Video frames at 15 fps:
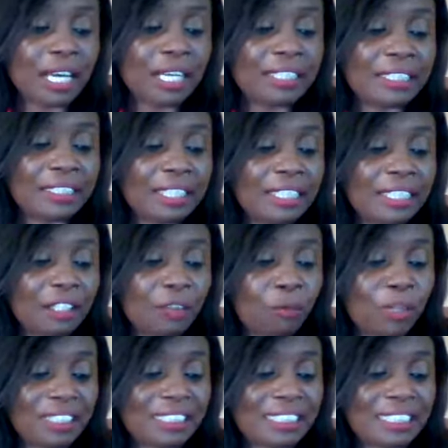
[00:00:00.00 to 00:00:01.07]
and then uh,
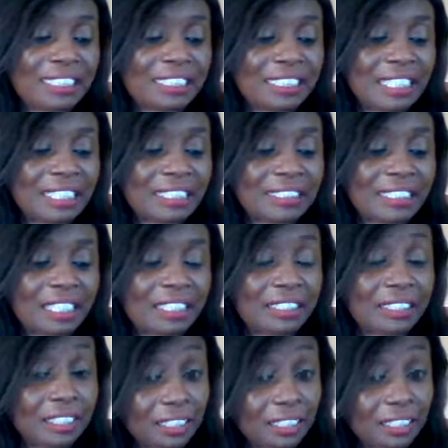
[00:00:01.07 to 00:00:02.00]
what is it uh,